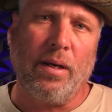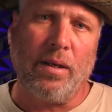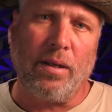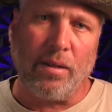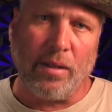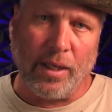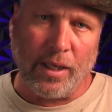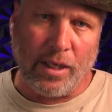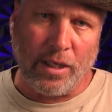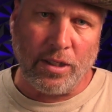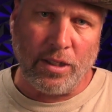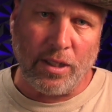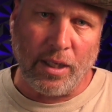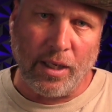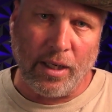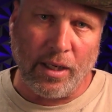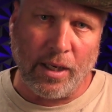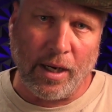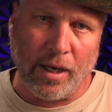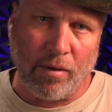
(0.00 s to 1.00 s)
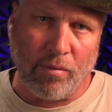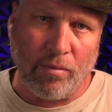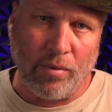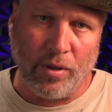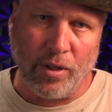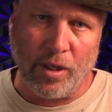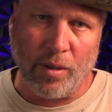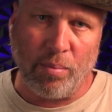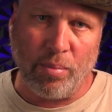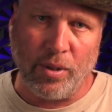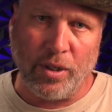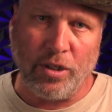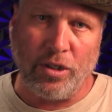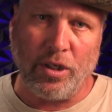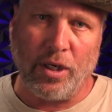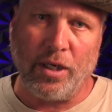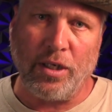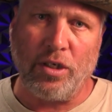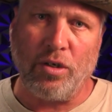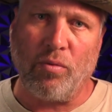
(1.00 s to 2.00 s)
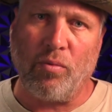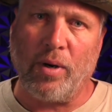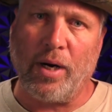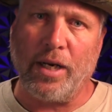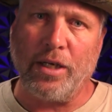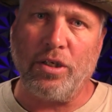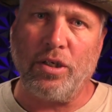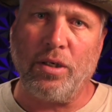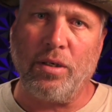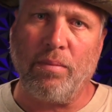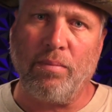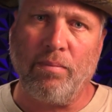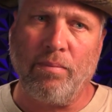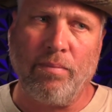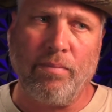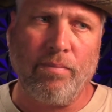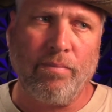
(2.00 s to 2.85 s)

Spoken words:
Like I said, I really appreciate you watching,